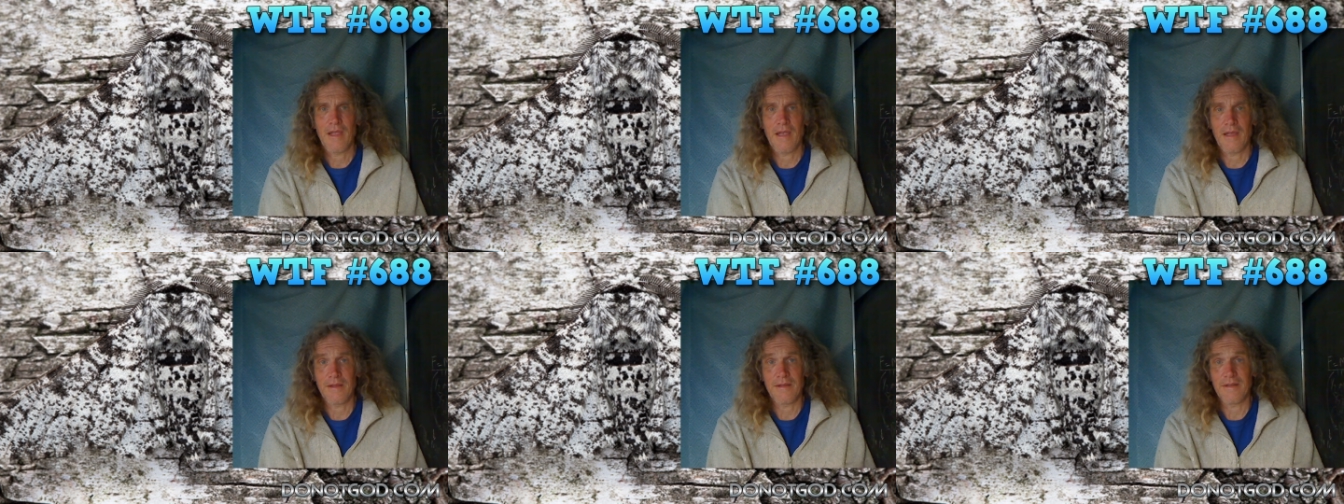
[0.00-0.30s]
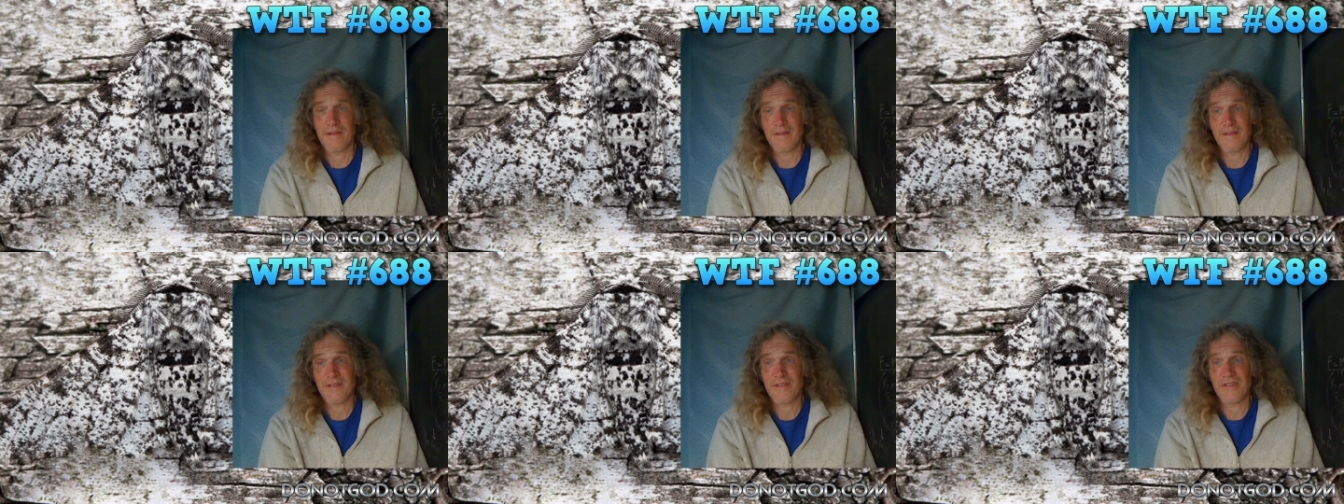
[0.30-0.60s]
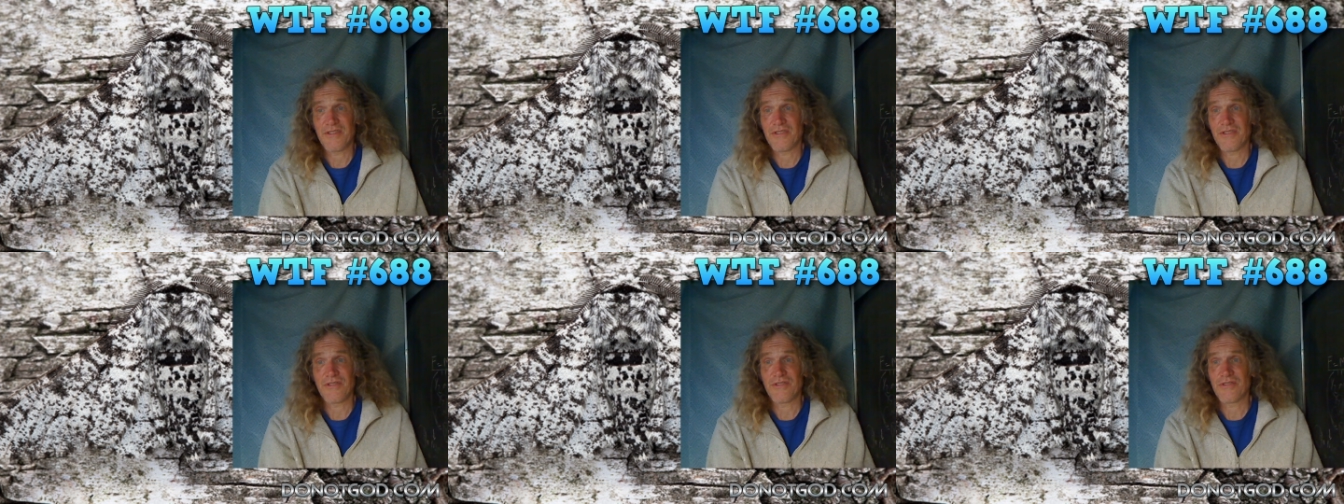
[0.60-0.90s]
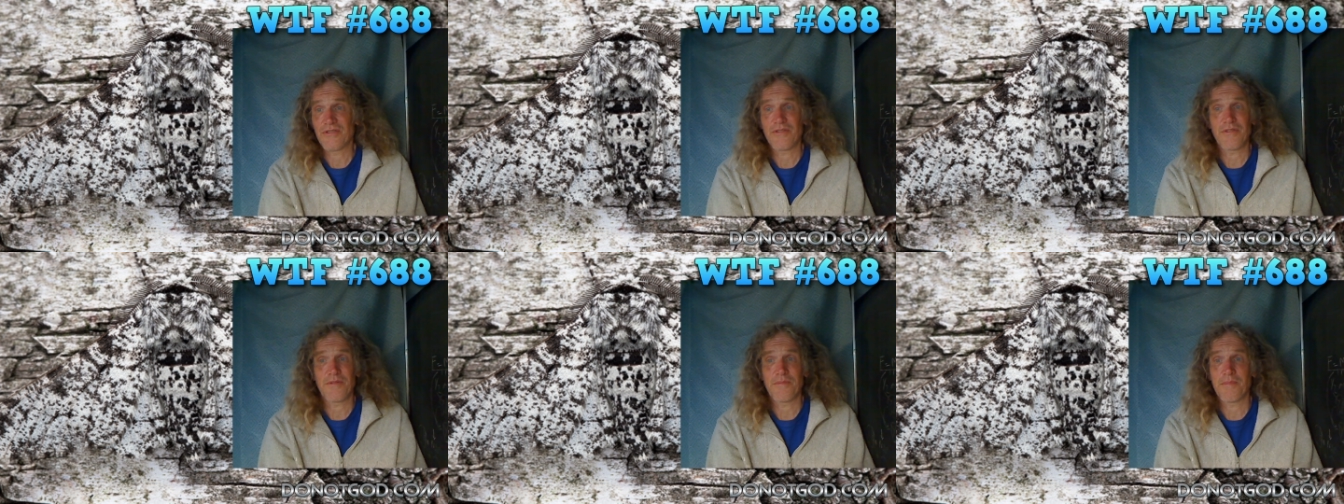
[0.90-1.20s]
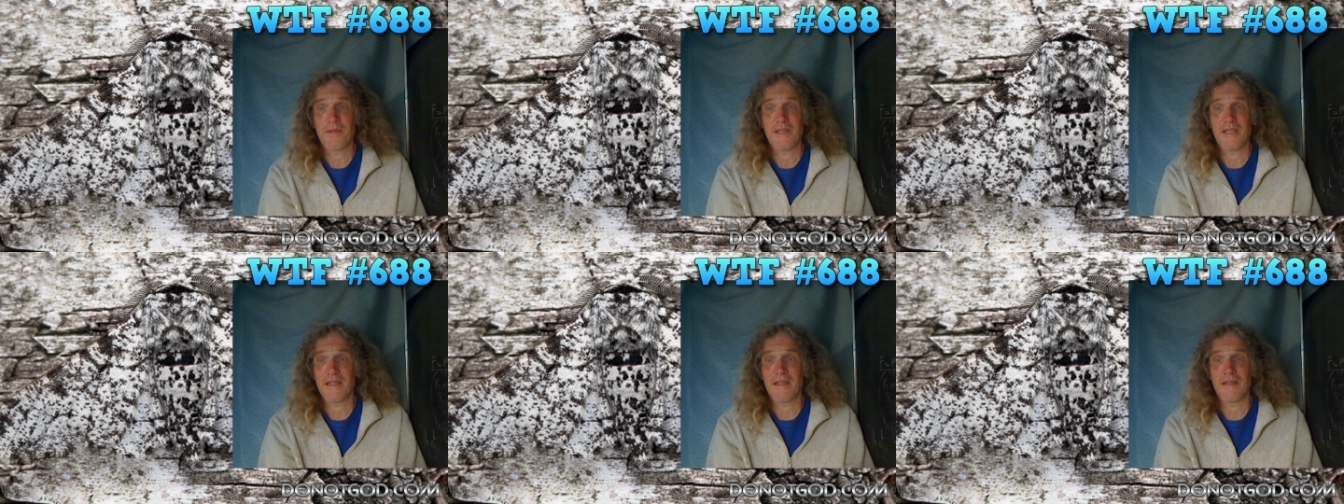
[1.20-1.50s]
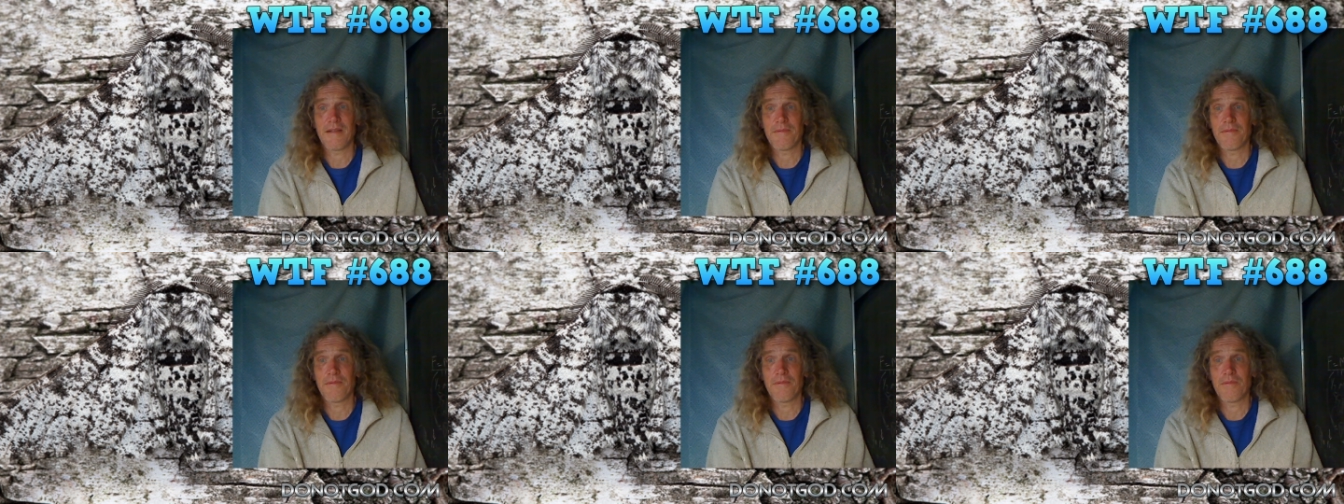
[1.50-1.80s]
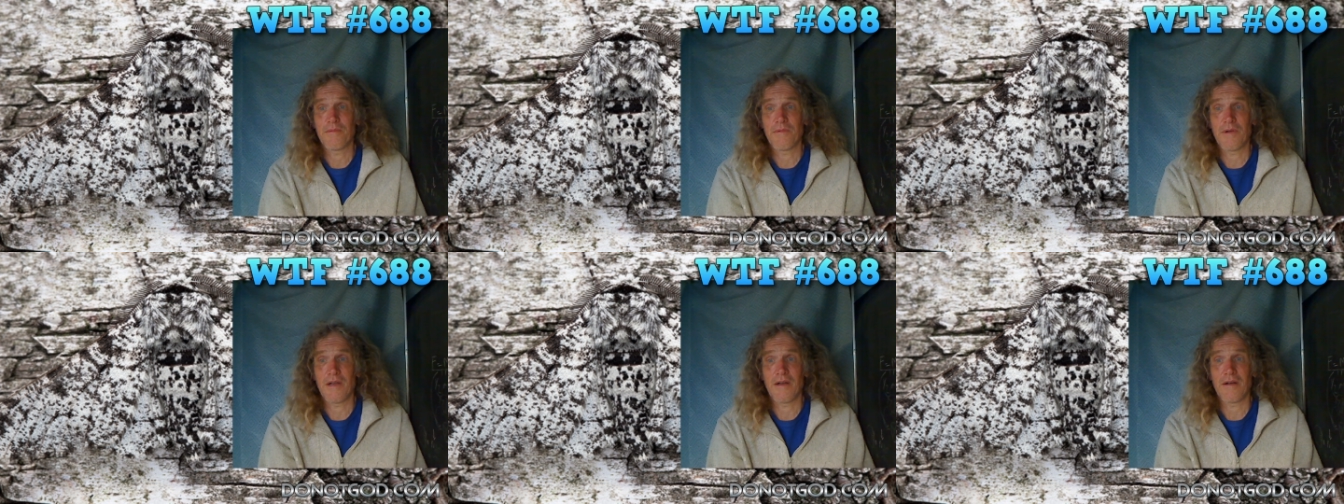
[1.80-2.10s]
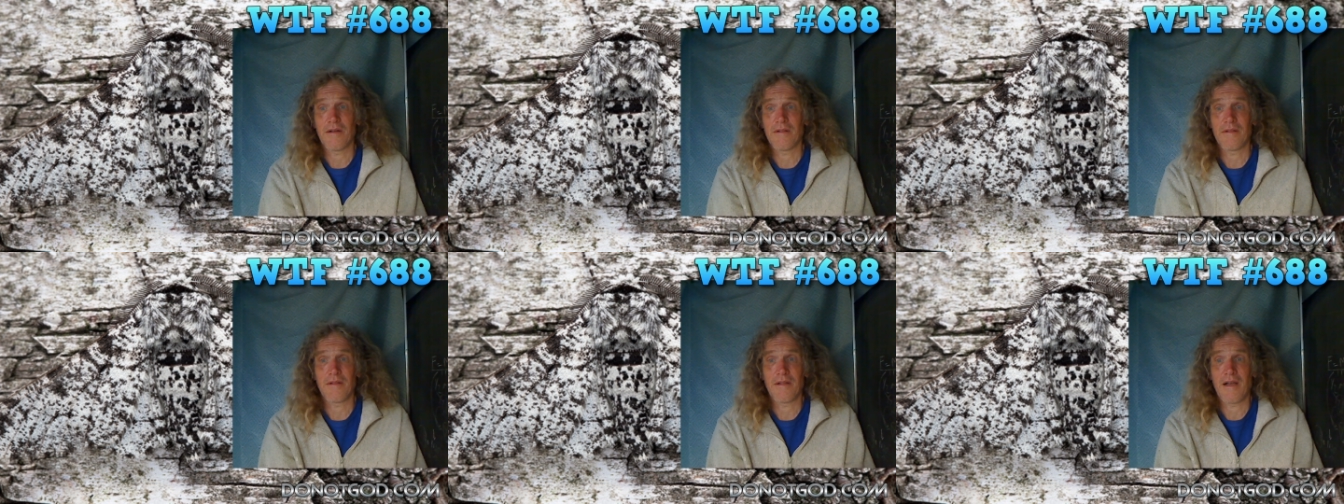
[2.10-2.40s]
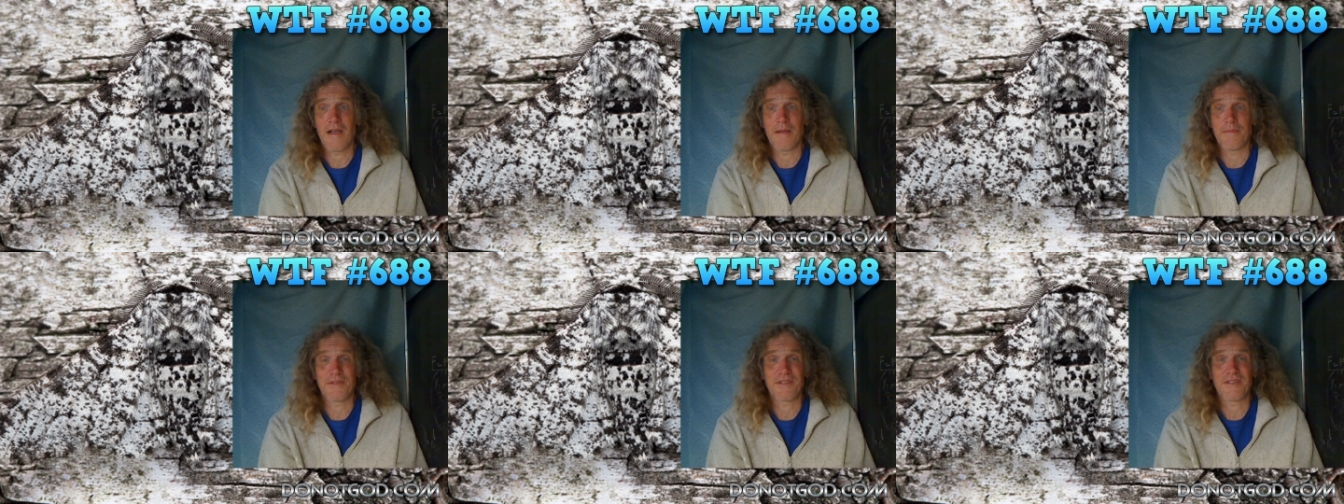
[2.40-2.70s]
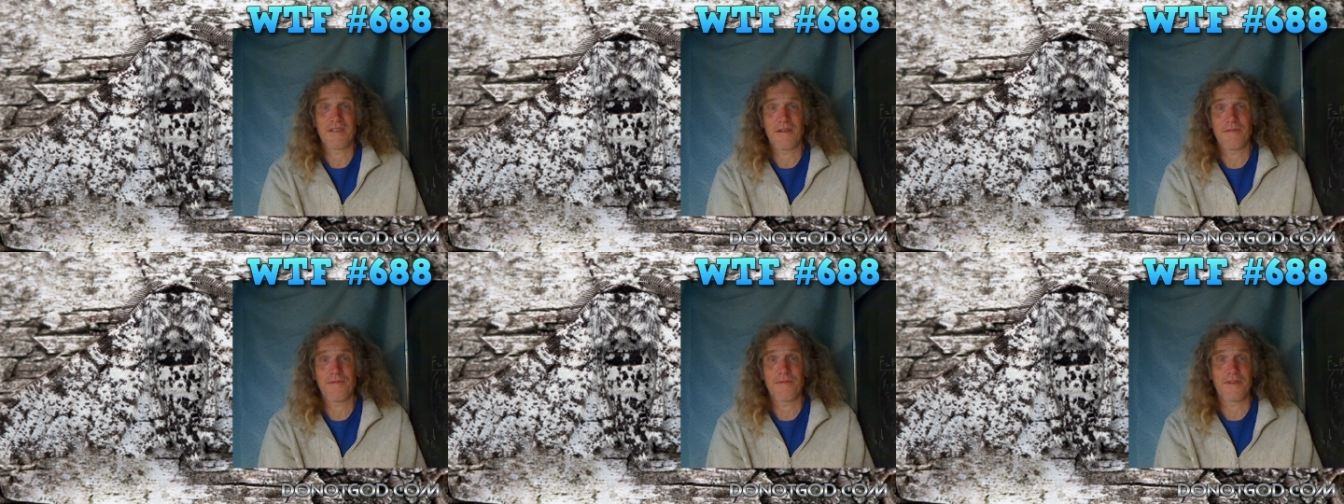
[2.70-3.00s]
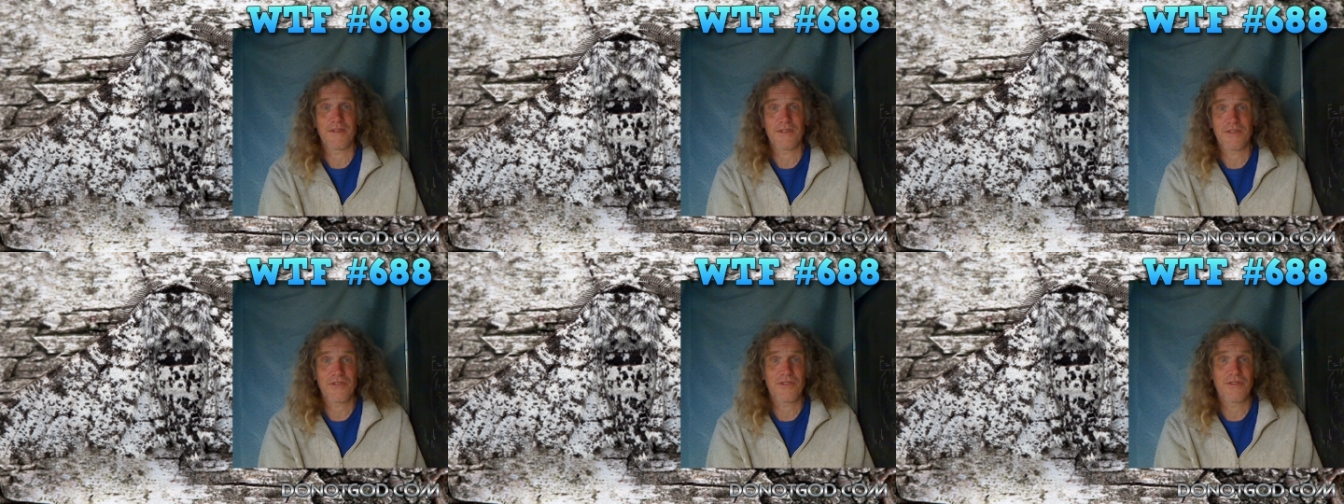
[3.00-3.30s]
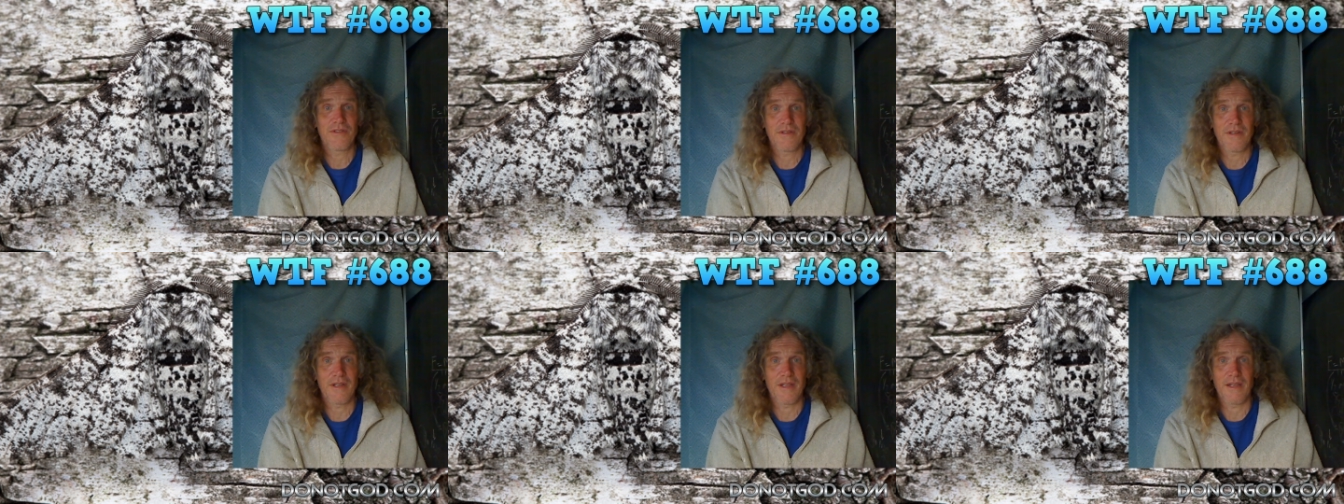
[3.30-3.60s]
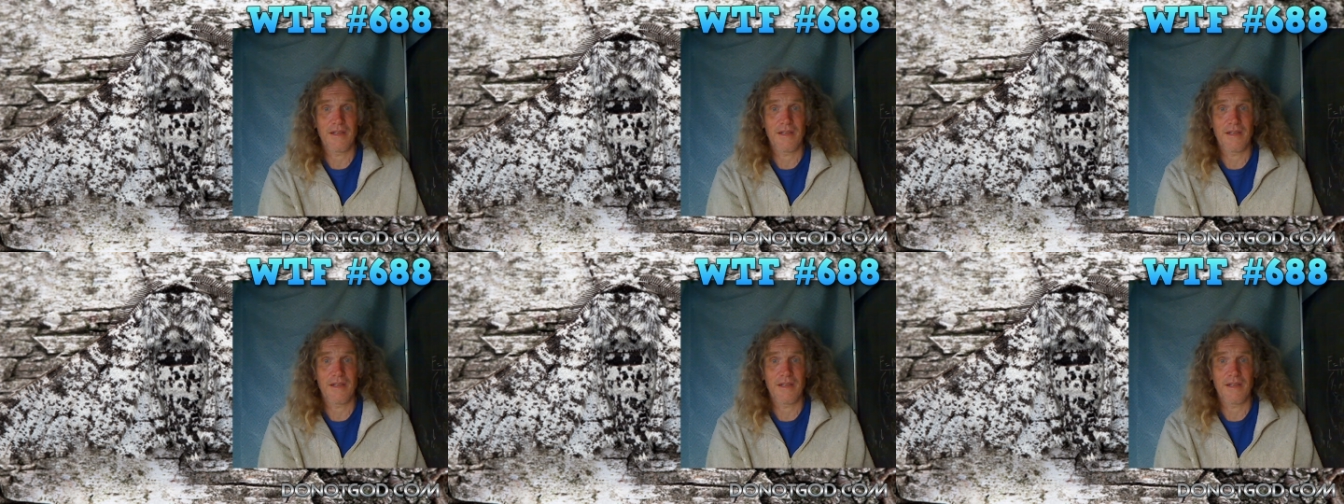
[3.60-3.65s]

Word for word: And the decision shouldn't be, well, I'm selfish,